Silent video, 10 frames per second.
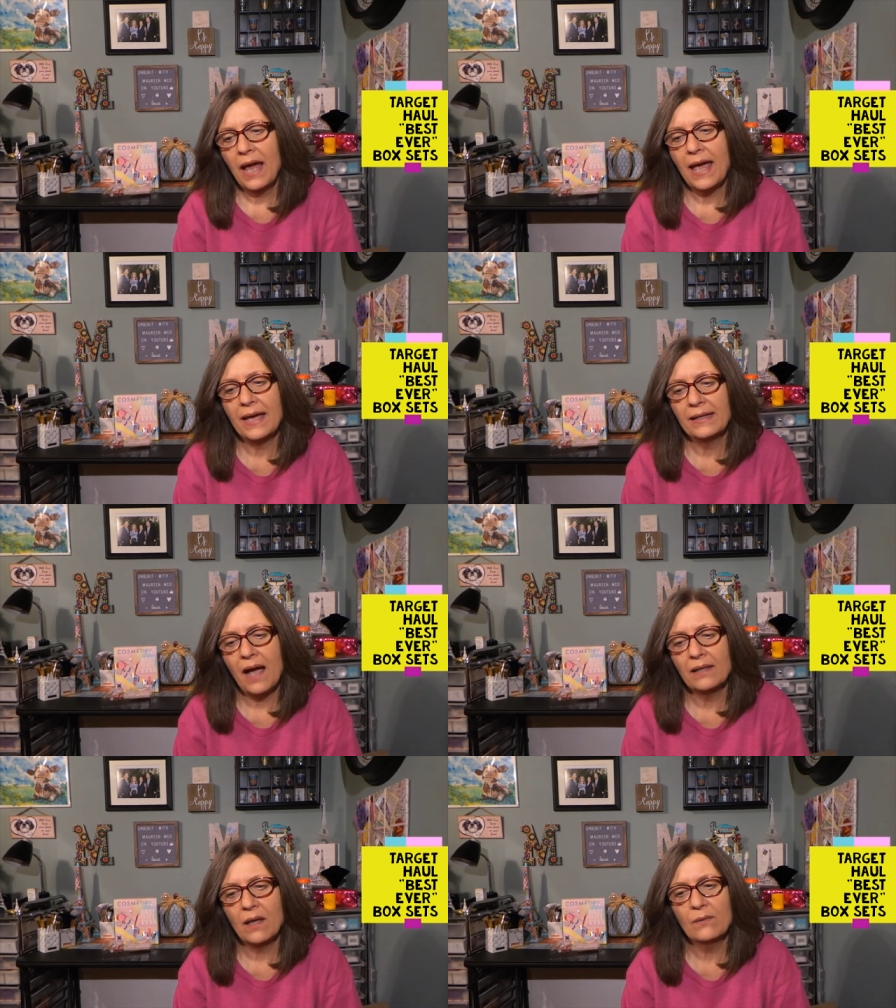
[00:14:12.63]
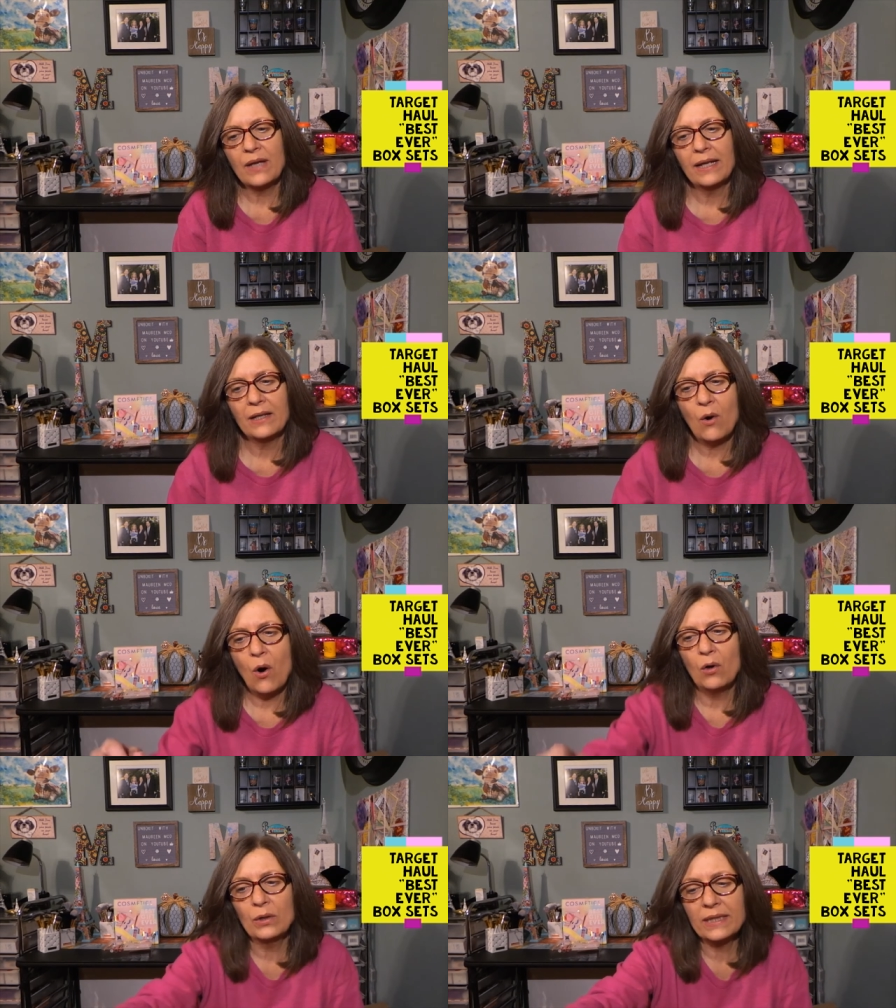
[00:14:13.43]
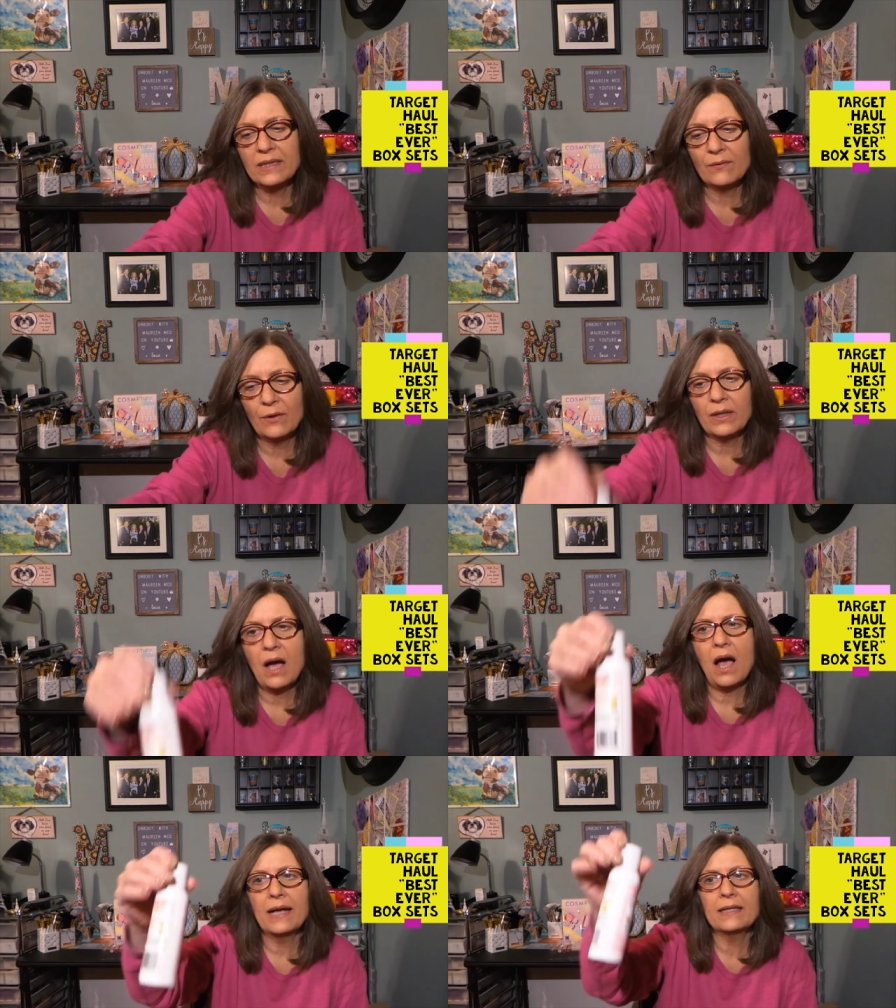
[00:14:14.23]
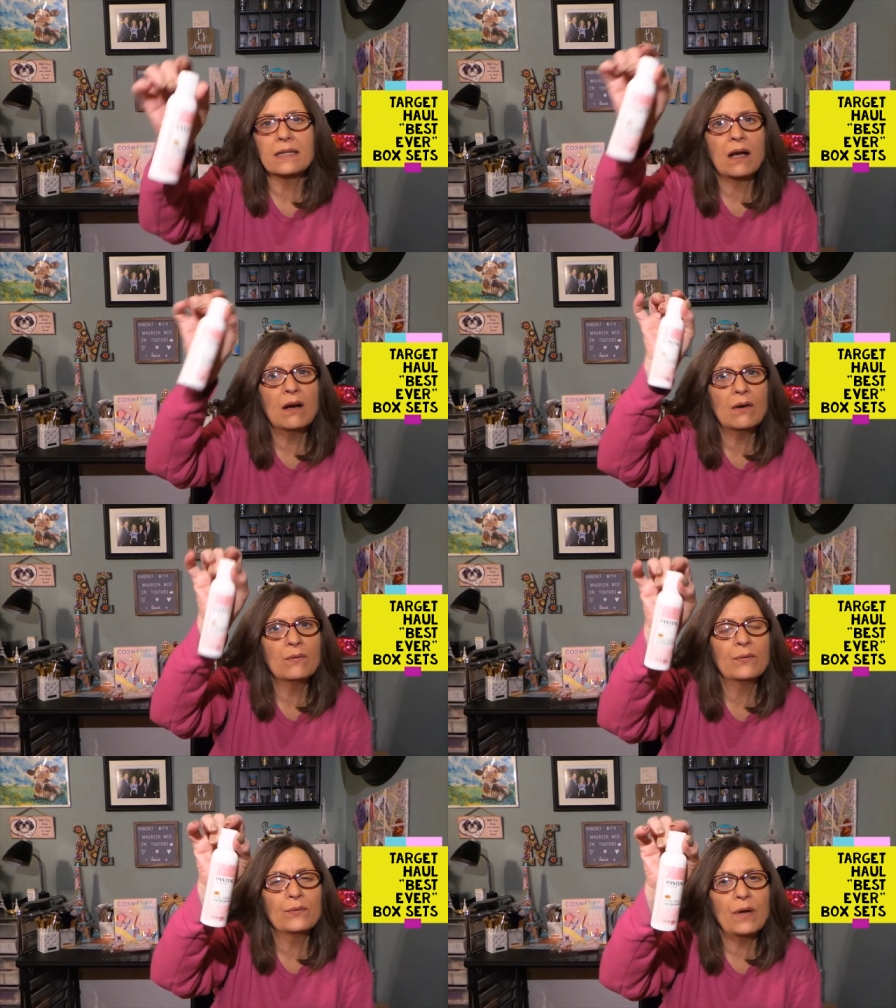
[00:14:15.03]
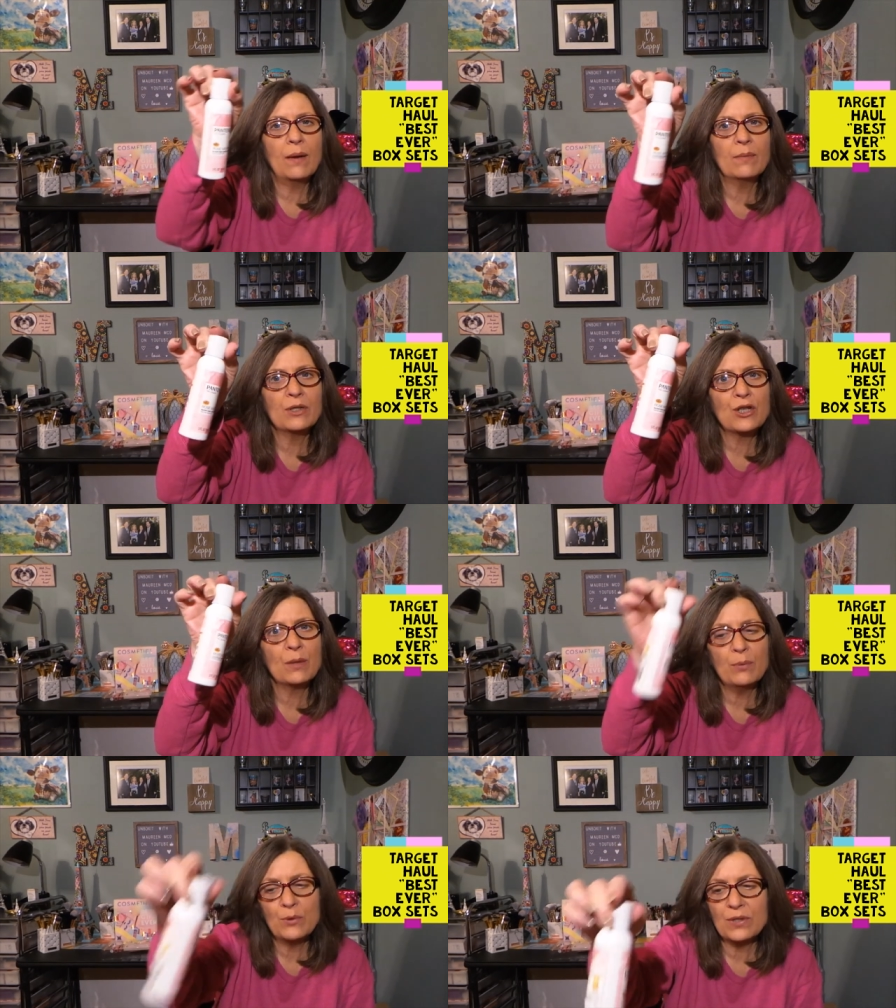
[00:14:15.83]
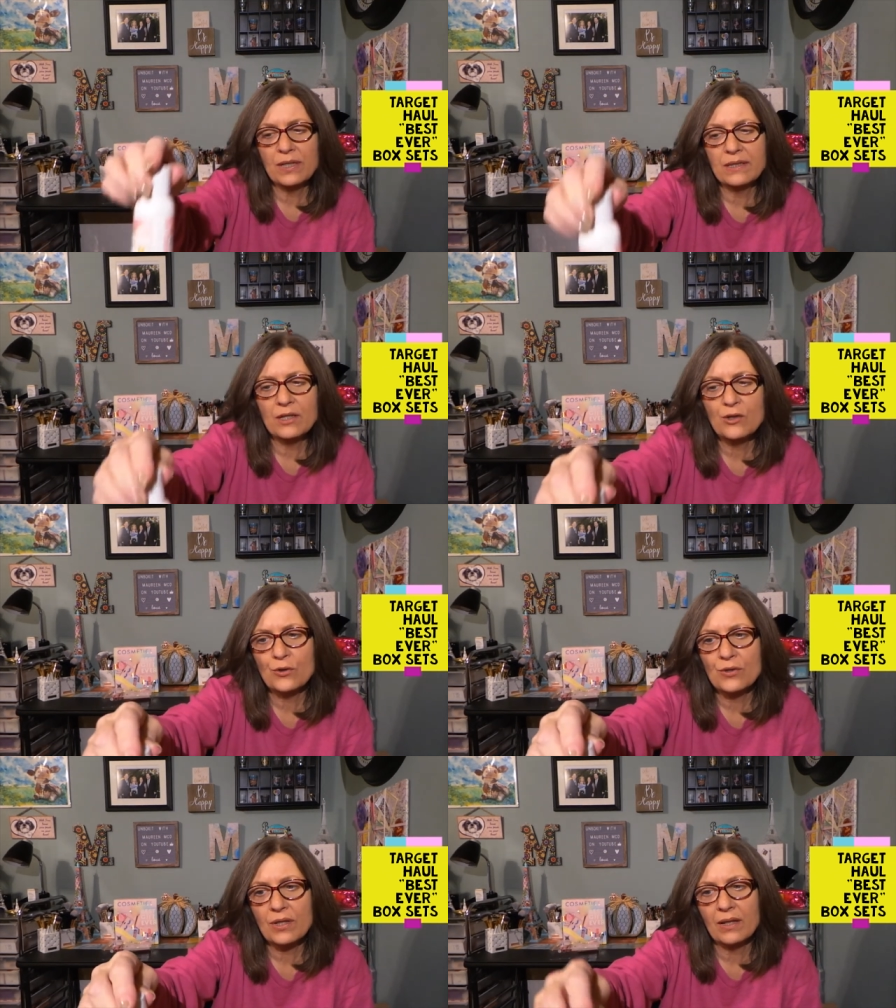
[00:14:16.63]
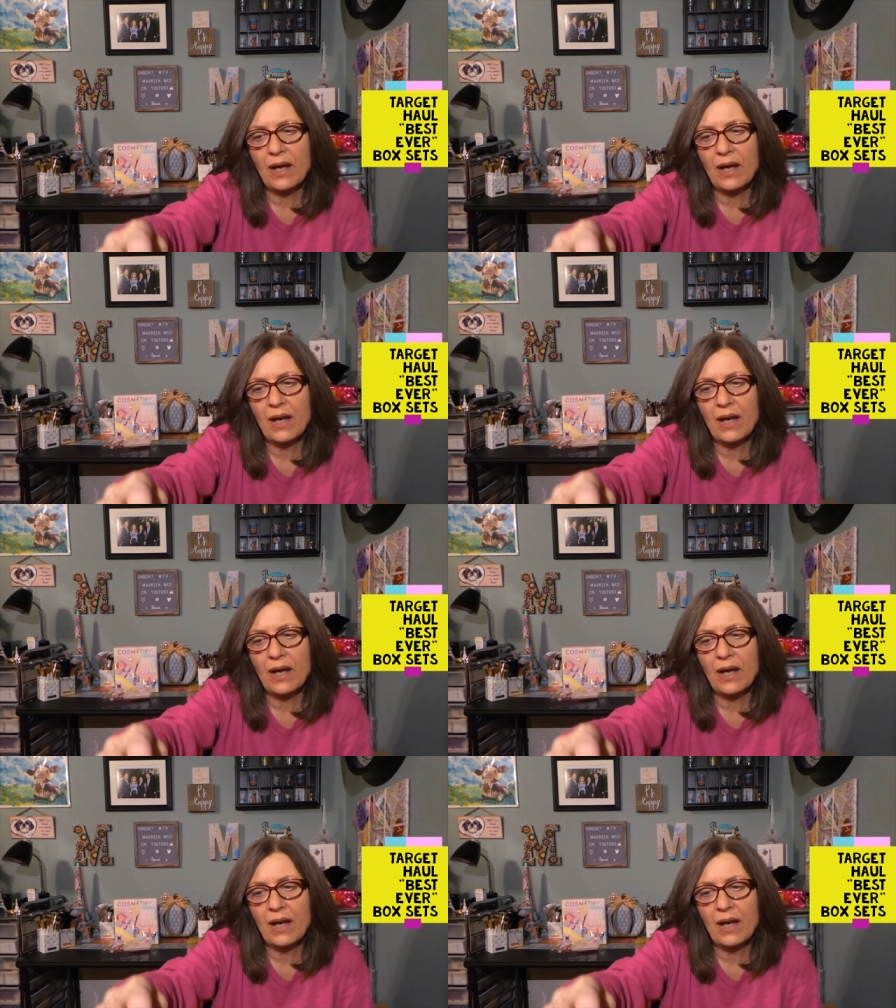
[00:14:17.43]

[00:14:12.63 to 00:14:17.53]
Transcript: And I love getting all like different kinds of um, shampoos and conditioners.